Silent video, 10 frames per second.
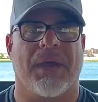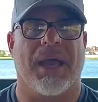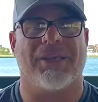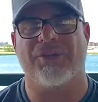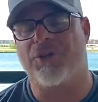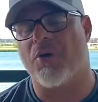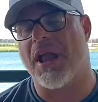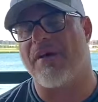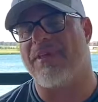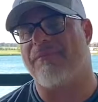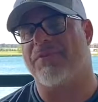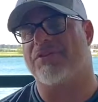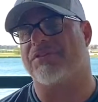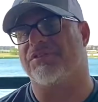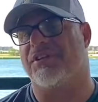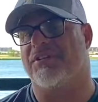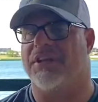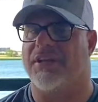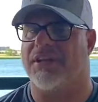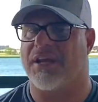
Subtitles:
and you don't have that versatility in a